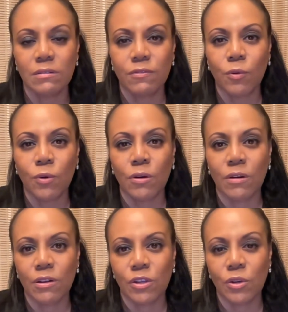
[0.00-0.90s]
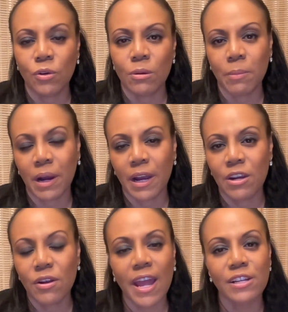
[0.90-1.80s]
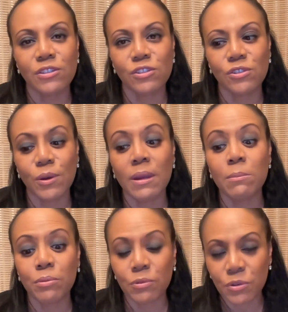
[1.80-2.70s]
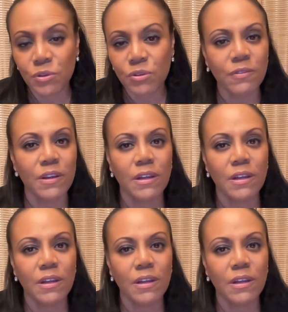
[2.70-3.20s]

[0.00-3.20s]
for your buyer and to improve